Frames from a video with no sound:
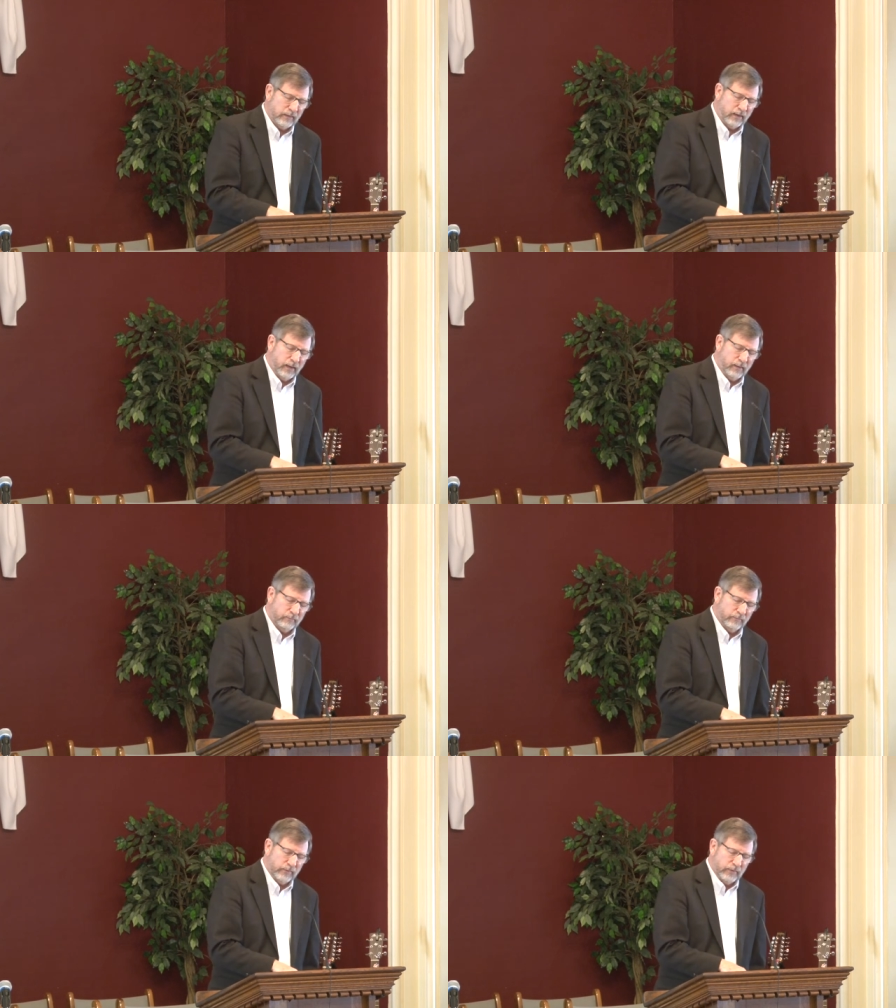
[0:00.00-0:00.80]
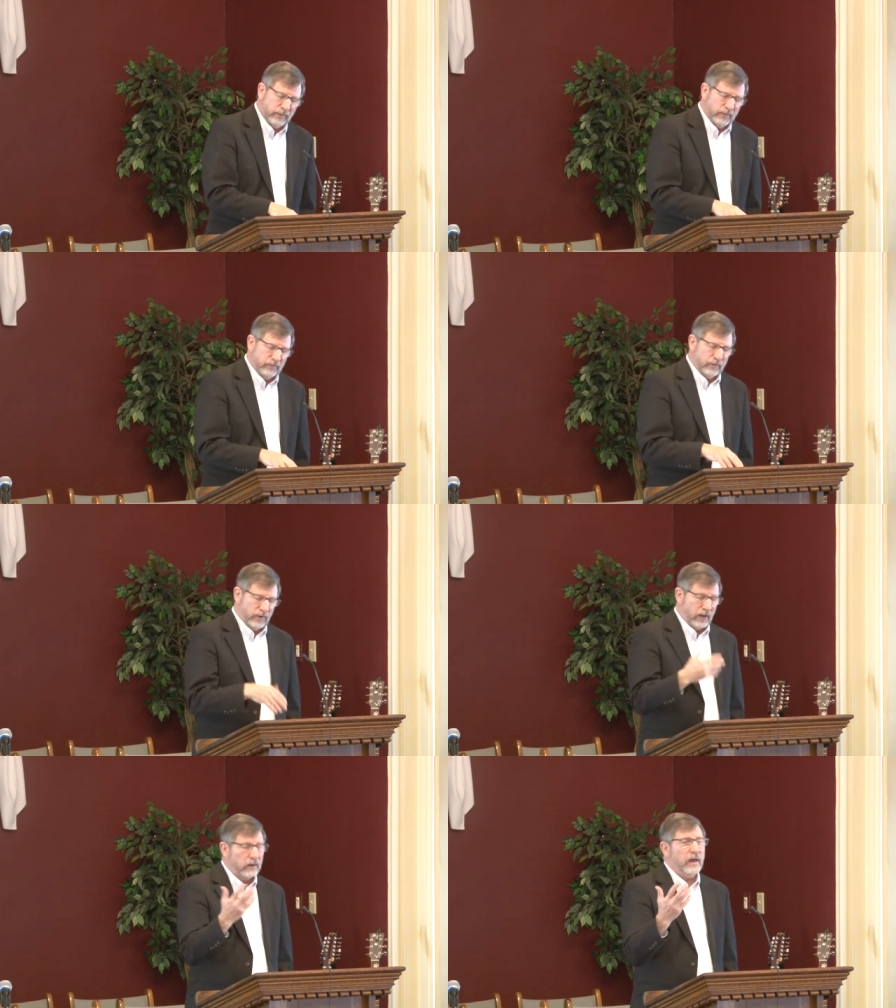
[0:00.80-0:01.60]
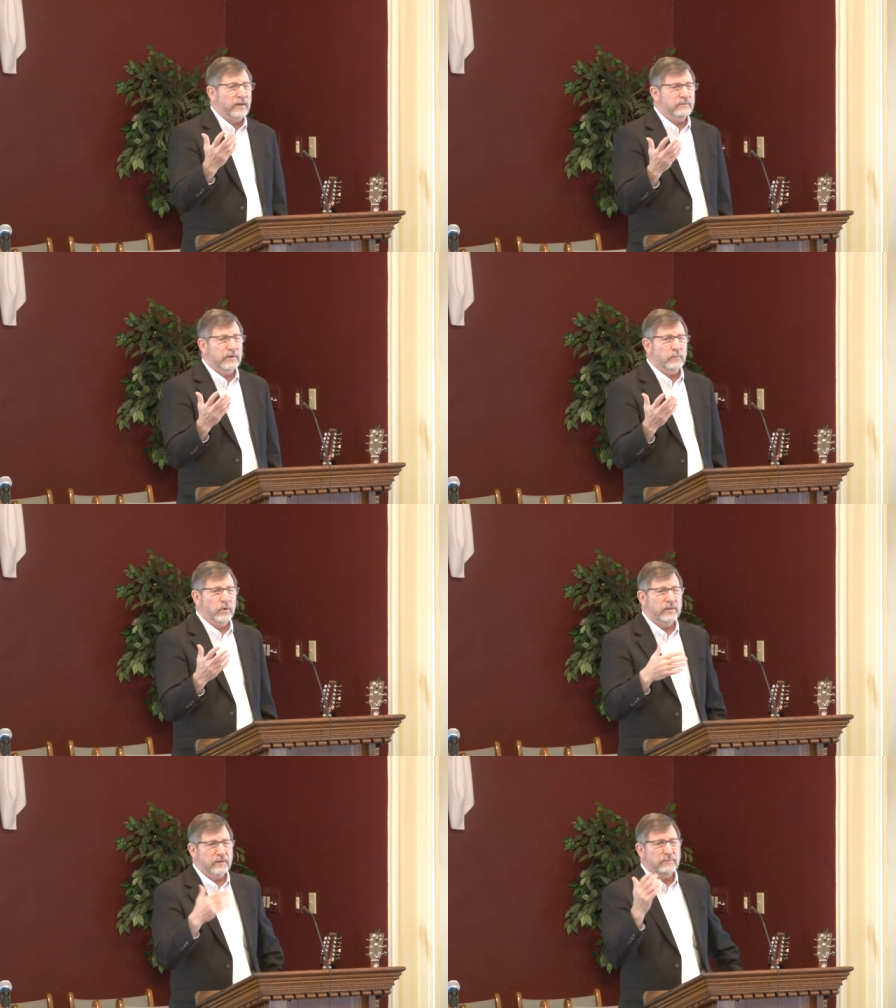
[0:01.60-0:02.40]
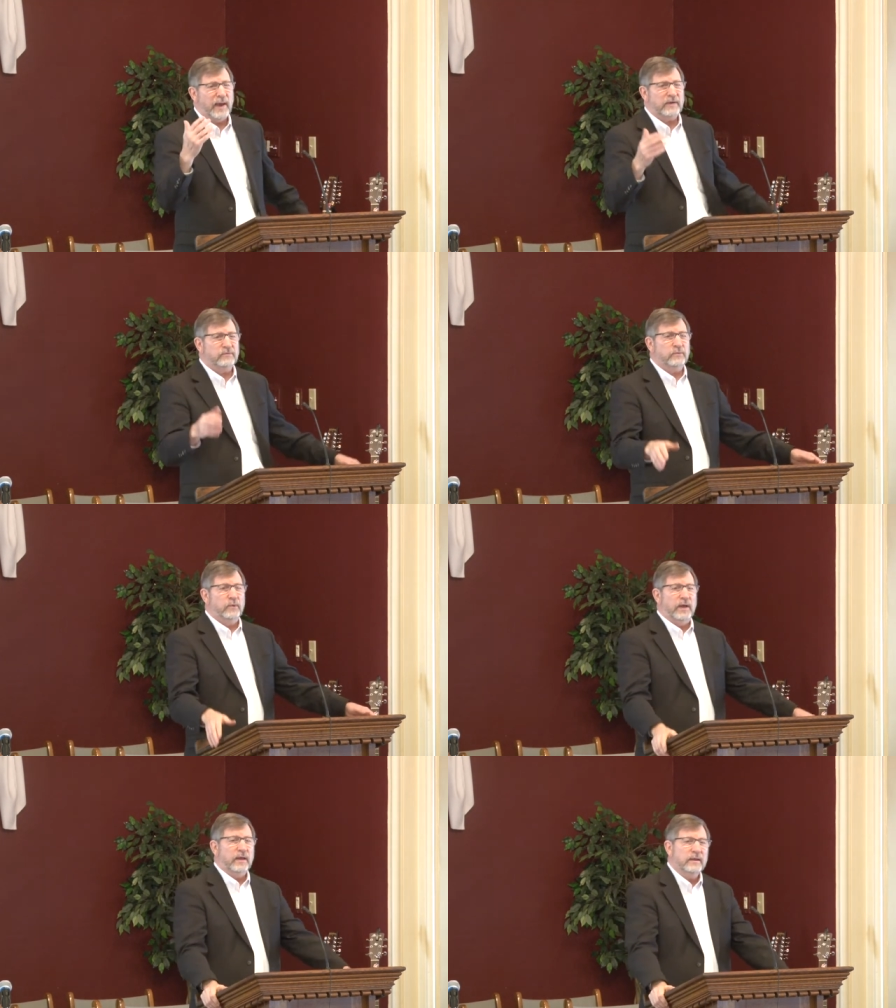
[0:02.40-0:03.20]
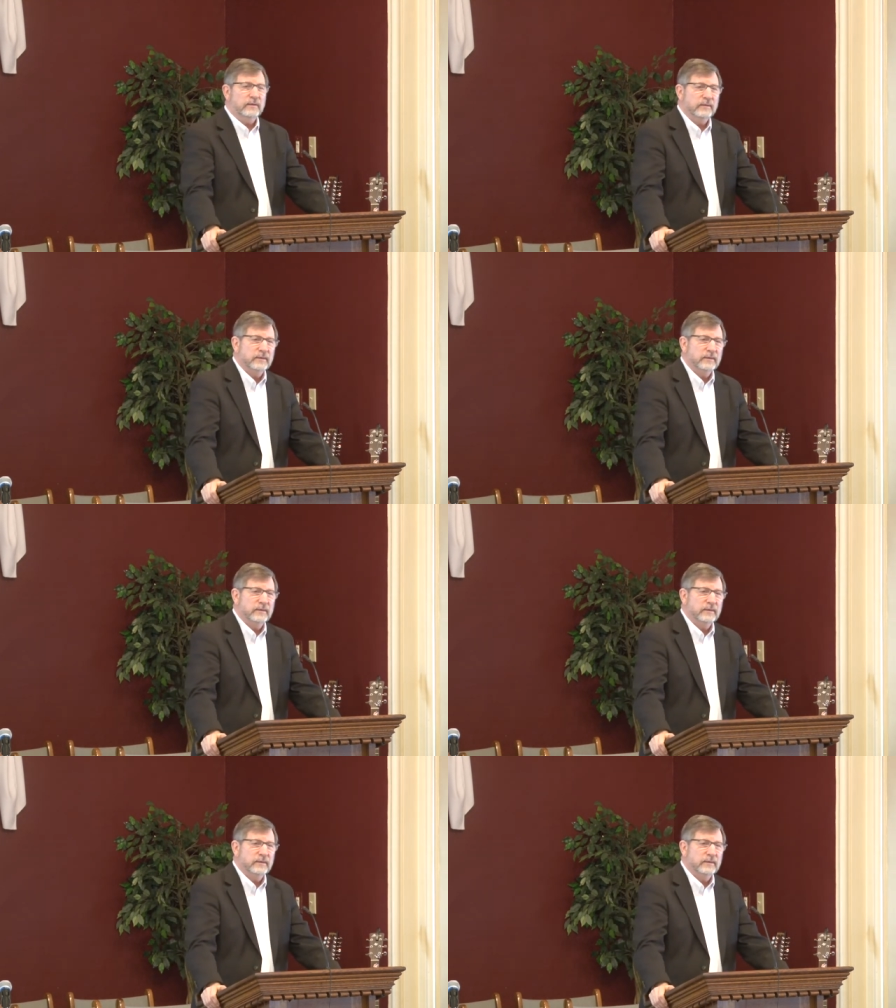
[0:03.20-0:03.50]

Um, they're not alive anymore. They've passed away.